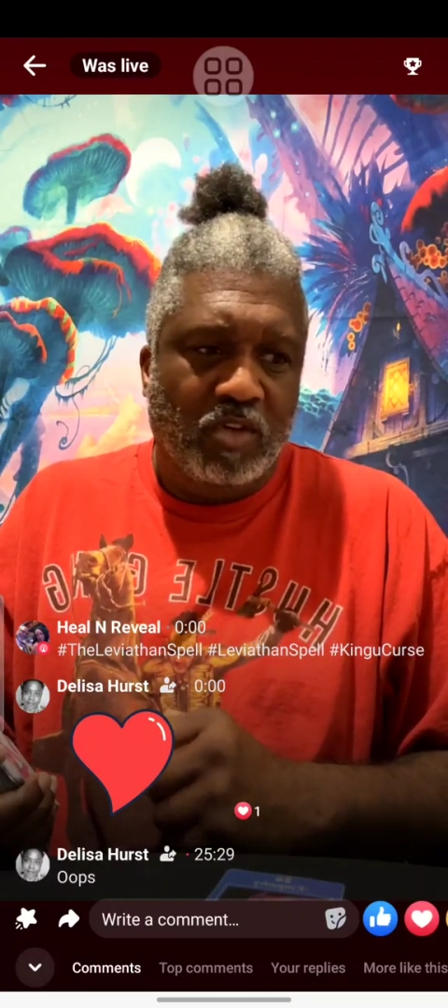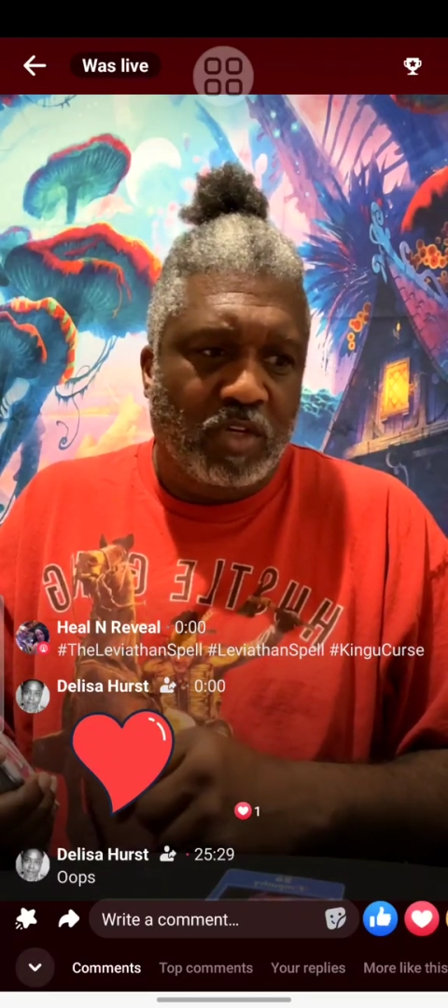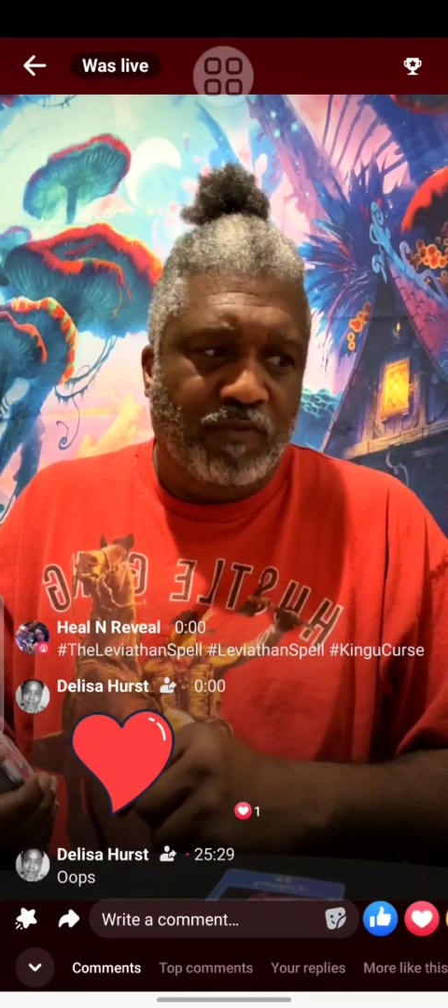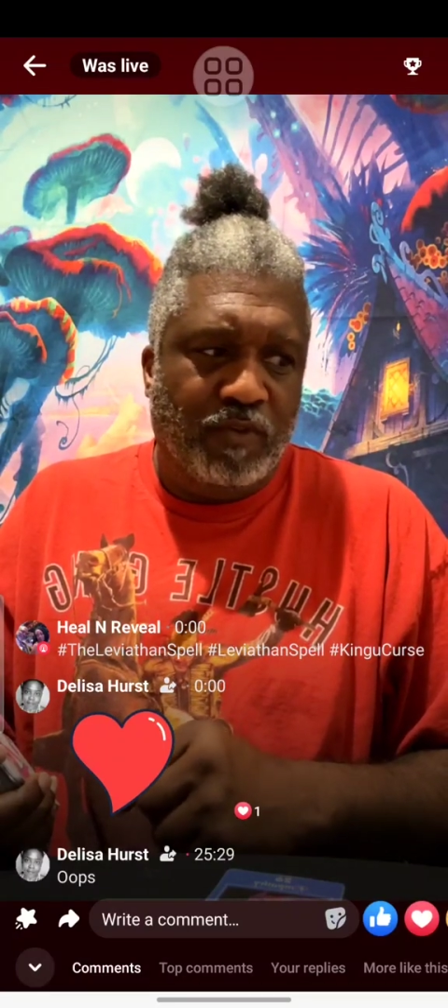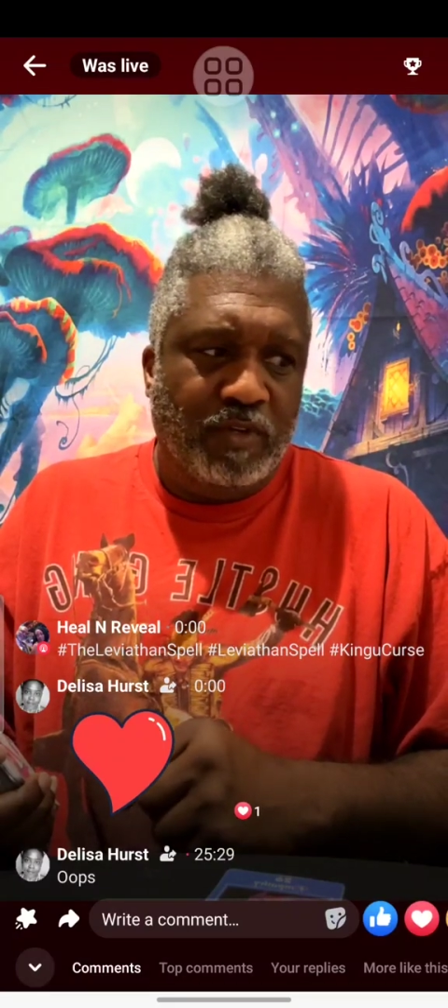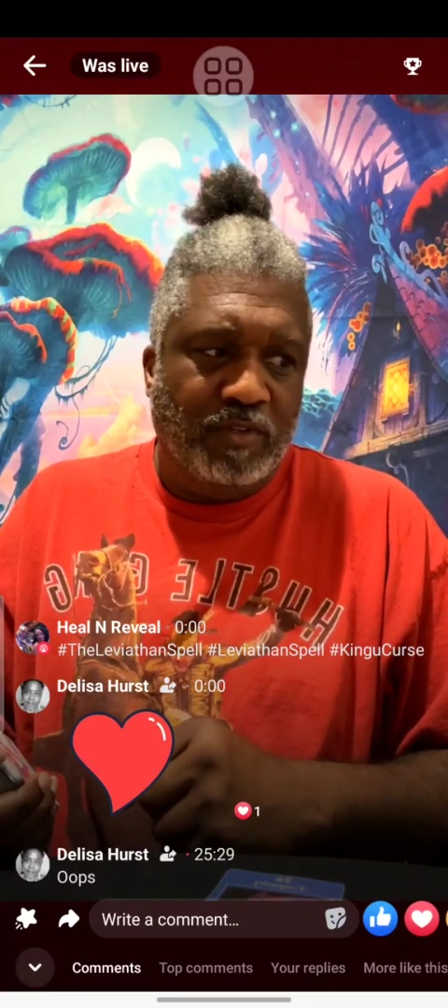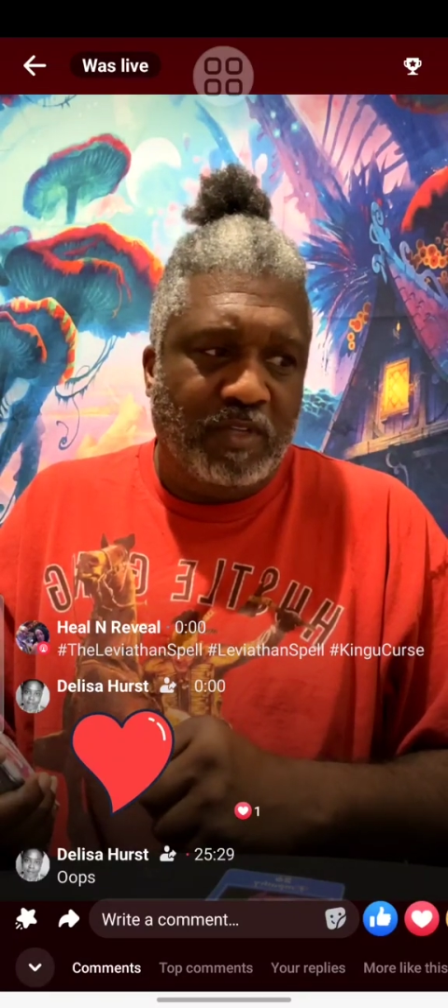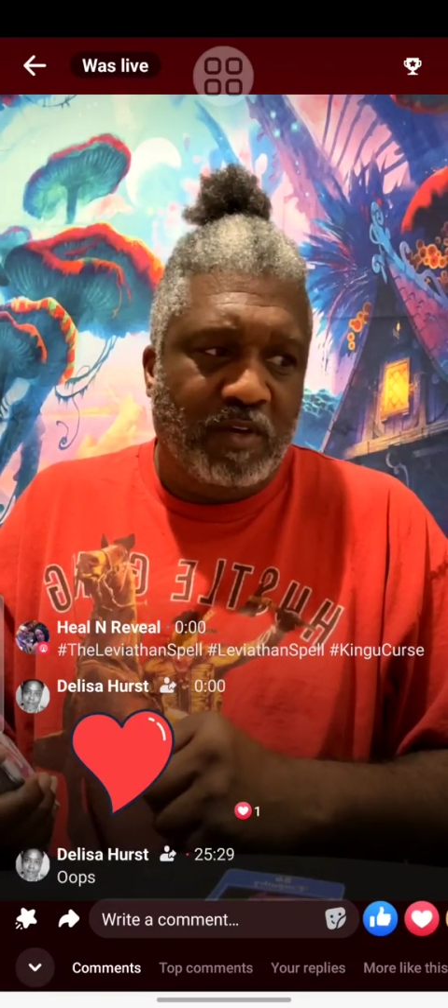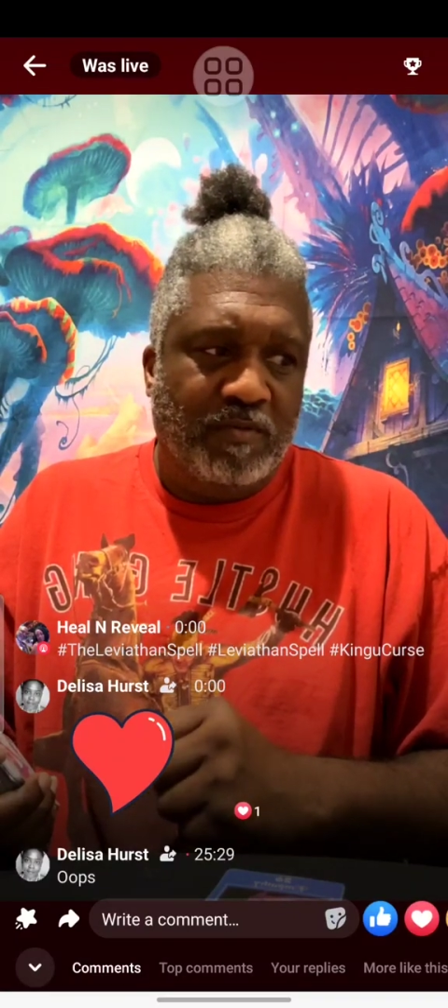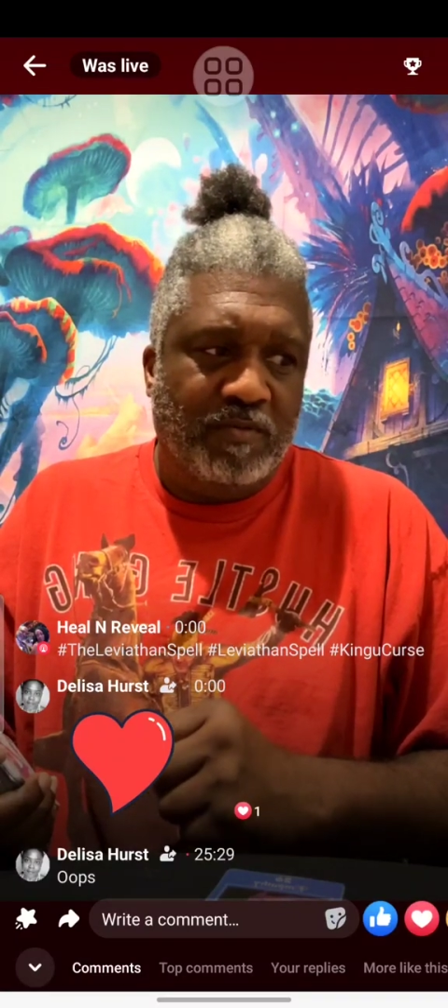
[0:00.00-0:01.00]
Looking for
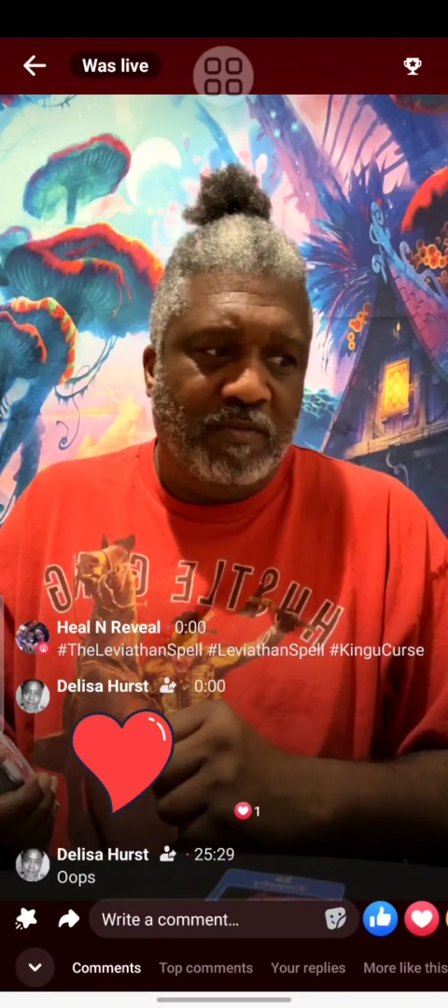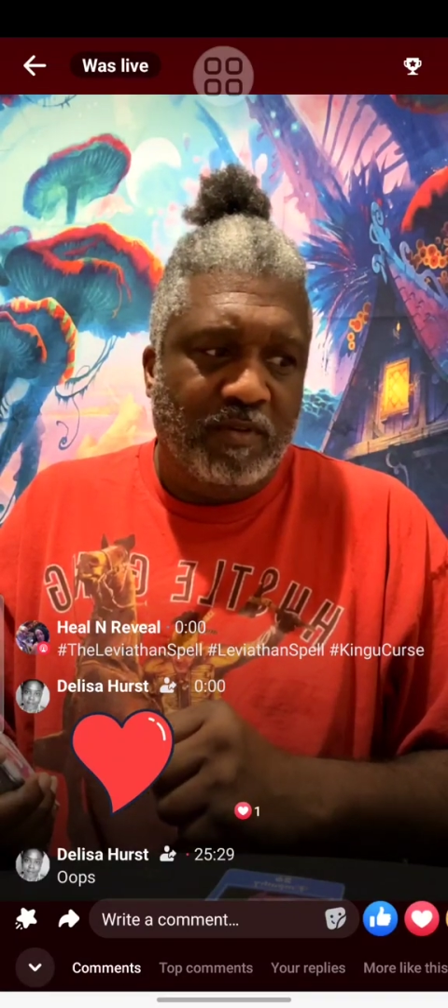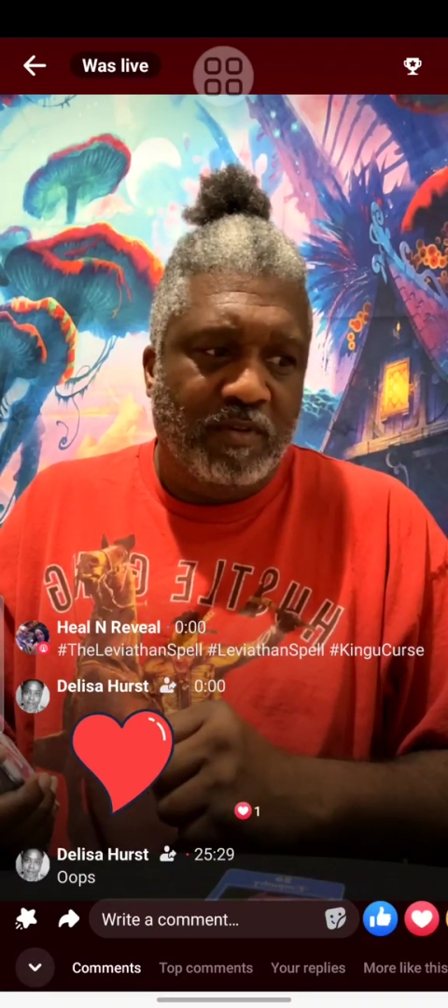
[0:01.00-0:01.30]
yourself